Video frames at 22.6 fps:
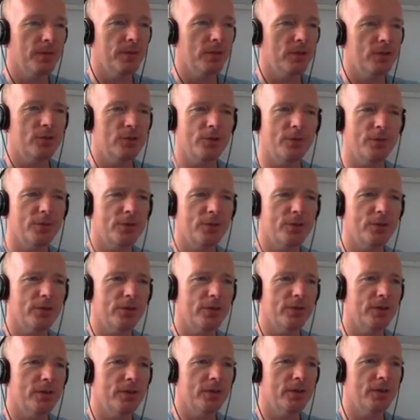Soft
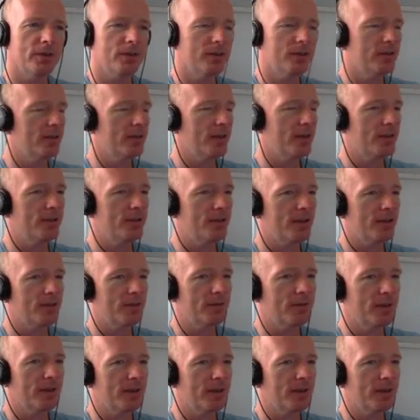Solid, it didn't actually sound